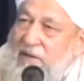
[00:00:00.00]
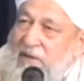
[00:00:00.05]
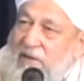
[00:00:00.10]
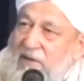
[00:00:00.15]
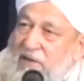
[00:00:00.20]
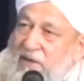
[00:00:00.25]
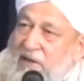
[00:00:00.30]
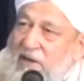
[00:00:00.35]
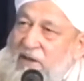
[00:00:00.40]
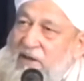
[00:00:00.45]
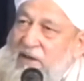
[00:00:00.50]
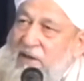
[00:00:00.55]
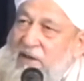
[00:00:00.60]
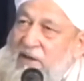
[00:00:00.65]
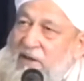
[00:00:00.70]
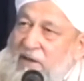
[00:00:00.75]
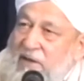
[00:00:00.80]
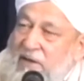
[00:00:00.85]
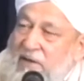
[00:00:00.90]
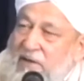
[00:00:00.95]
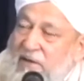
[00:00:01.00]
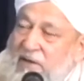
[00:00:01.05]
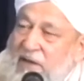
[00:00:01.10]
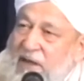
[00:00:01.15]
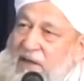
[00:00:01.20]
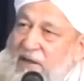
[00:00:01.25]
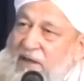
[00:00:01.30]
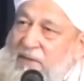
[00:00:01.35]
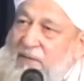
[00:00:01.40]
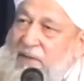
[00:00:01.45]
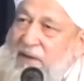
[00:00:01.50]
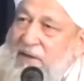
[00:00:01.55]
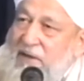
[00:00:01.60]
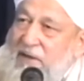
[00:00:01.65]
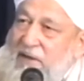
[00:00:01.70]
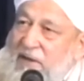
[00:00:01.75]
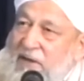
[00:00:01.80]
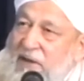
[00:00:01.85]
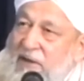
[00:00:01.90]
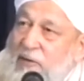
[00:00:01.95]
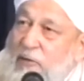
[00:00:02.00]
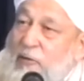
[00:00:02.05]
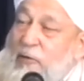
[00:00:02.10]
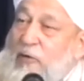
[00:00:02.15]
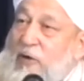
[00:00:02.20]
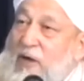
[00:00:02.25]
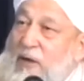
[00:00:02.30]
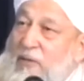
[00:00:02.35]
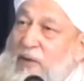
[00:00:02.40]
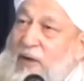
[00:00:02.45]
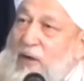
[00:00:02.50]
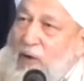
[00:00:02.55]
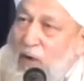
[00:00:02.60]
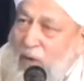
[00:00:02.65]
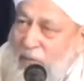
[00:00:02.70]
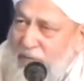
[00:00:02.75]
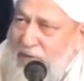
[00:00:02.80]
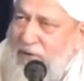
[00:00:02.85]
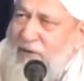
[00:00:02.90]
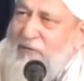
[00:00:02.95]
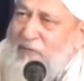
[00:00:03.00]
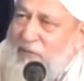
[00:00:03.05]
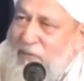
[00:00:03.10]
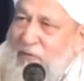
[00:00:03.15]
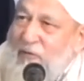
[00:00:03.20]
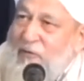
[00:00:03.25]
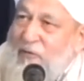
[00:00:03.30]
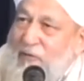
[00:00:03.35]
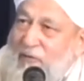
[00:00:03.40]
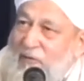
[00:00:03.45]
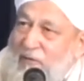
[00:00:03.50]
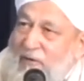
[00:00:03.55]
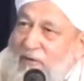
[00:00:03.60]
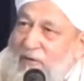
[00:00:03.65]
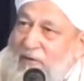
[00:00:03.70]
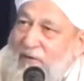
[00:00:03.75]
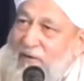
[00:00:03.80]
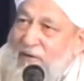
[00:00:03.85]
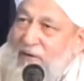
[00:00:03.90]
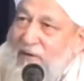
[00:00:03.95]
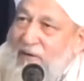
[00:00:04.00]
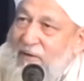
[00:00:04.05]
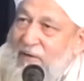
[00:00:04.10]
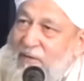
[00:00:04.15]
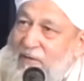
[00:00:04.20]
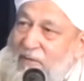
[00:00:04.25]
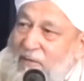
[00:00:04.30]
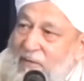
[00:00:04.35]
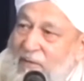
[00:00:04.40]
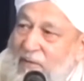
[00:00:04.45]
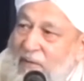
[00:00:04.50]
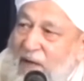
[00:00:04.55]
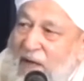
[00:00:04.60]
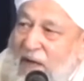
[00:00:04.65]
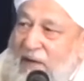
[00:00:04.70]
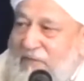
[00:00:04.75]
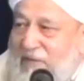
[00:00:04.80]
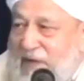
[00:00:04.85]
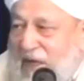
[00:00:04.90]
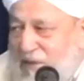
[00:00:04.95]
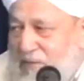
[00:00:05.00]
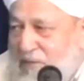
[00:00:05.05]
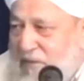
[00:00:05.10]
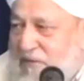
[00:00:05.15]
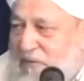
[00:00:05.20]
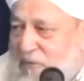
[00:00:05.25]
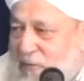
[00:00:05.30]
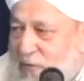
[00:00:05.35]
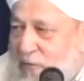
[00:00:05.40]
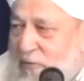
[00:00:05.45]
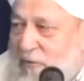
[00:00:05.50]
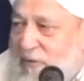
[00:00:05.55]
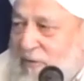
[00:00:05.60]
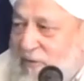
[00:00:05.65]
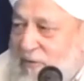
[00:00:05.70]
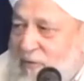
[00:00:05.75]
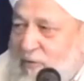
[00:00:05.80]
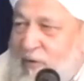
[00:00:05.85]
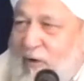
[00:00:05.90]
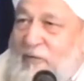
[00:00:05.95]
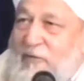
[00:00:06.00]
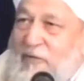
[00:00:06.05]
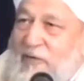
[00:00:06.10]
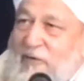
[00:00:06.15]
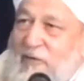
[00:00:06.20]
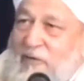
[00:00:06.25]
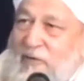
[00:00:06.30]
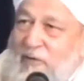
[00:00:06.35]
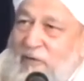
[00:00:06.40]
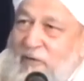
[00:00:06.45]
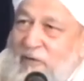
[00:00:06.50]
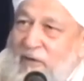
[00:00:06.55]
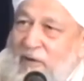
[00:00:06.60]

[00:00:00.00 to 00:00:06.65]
she sent the message that you come along with a few. Mm -hmm. I have that much food to offer you.